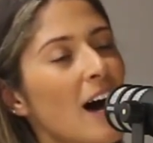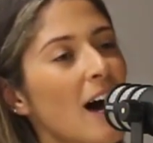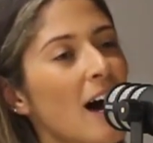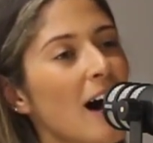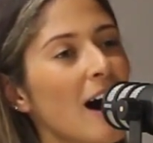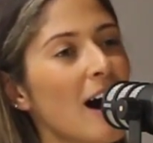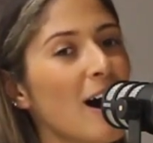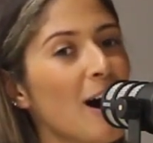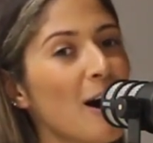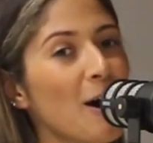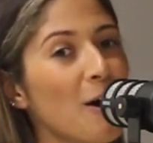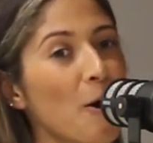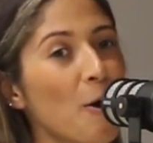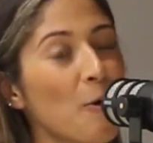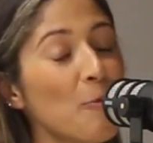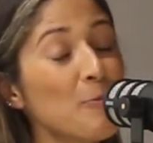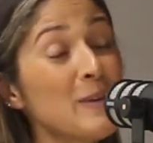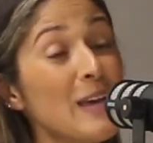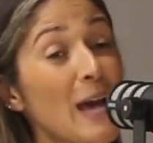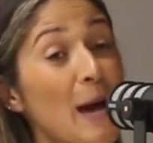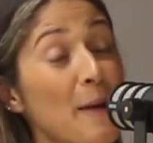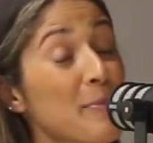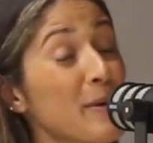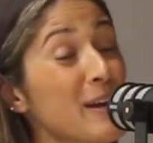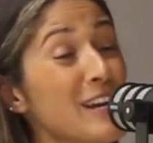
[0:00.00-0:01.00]
But
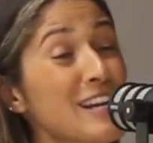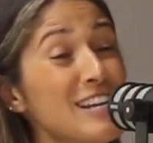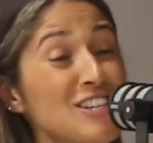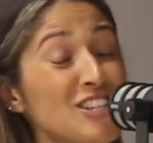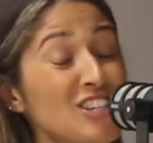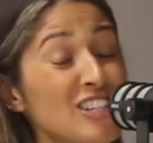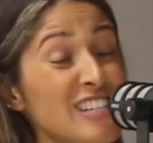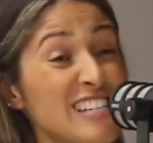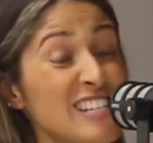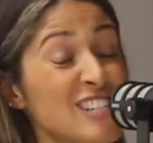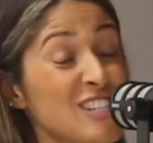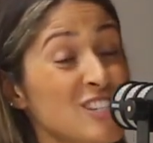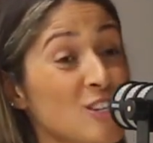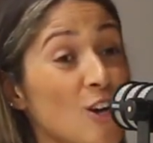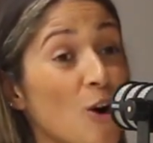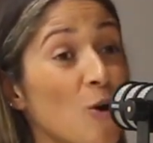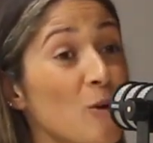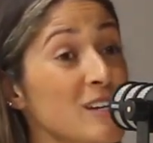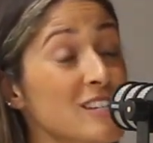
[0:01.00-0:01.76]
it's so